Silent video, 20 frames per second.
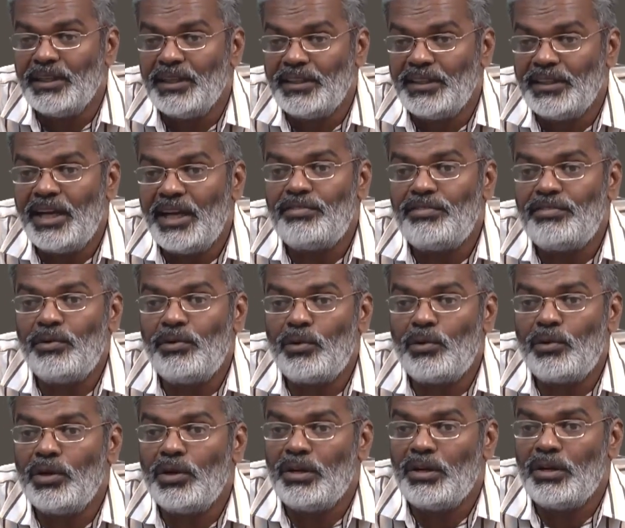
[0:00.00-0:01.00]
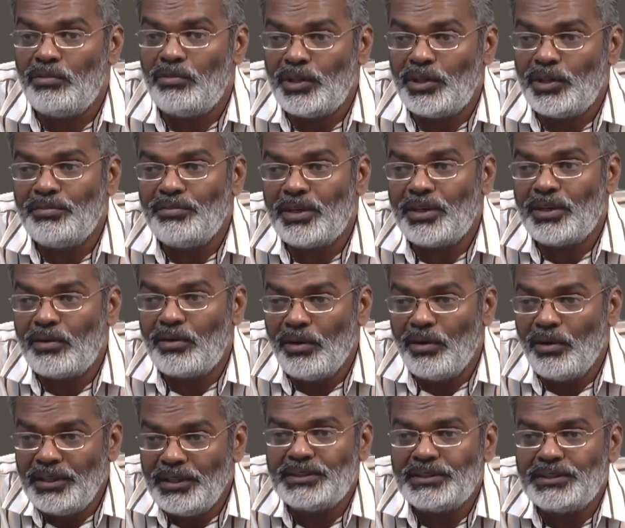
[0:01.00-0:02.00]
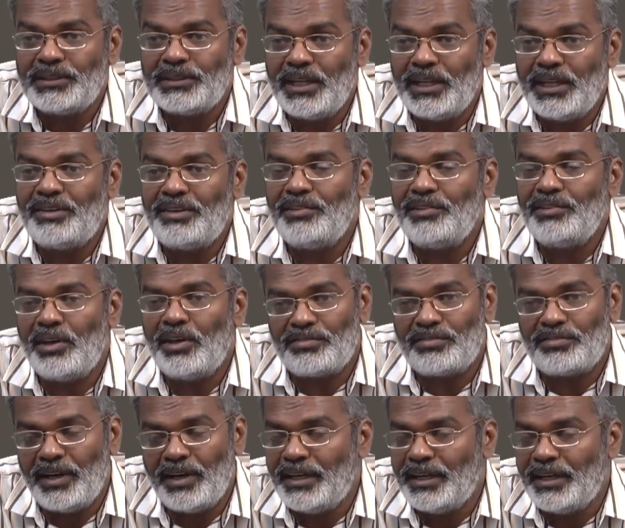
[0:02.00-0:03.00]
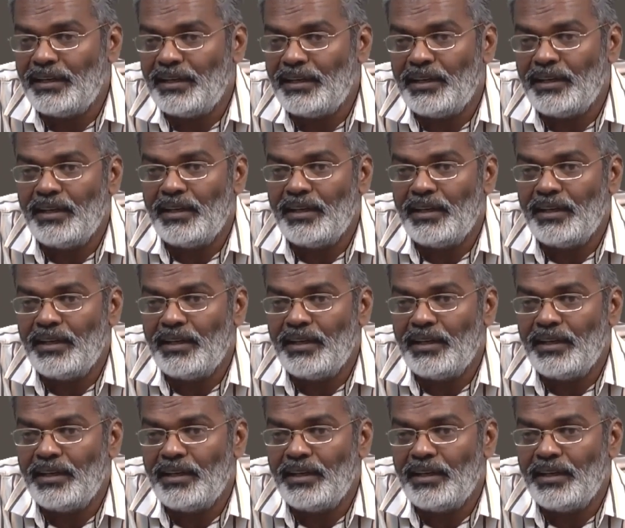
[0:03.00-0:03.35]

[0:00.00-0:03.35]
Therefore, whatever coins that we are finding